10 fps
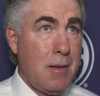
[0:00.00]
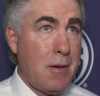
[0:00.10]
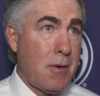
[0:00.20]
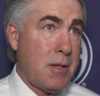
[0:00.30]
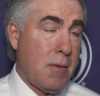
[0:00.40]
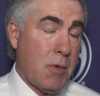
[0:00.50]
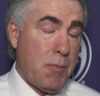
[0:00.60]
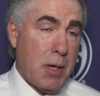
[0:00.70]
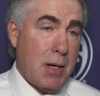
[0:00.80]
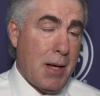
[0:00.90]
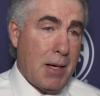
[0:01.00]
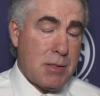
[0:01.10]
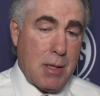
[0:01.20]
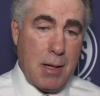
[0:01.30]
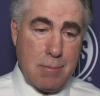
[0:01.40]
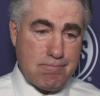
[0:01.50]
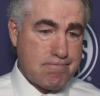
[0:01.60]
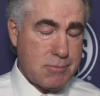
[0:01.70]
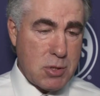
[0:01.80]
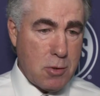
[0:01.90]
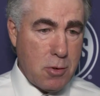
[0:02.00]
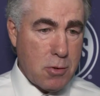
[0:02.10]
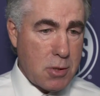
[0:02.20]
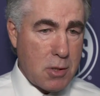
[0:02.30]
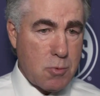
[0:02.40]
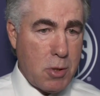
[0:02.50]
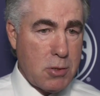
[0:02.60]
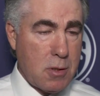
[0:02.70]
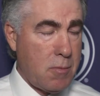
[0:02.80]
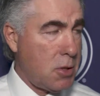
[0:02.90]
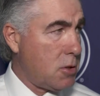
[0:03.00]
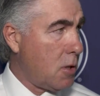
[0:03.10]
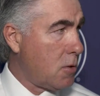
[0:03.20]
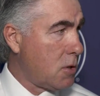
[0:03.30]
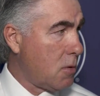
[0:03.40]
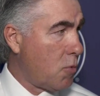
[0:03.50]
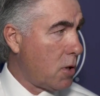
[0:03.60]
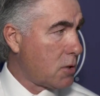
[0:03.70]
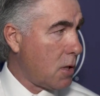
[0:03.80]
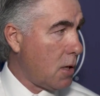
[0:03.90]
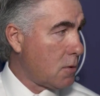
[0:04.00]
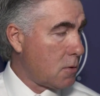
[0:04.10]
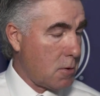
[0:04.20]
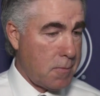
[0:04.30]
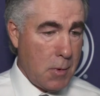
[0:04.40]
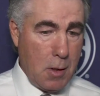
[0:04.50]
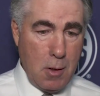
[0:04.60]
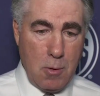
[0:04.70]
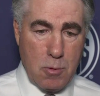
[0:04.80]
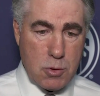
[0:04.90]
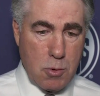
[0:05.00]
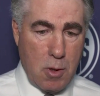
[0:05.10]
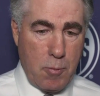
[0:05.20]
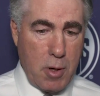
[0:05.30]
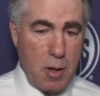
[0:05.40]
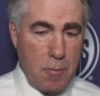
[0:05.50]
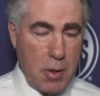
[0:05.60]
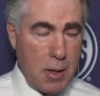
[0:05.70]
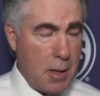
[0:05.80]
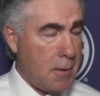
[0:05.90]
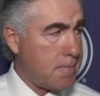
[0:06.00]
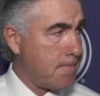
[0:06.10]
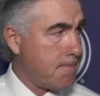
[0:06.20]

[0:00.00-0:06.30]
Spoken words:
They're a team that played last night. There's no use us wasting a bunch of energy in morning skate. So we'll show up ready to play tonight.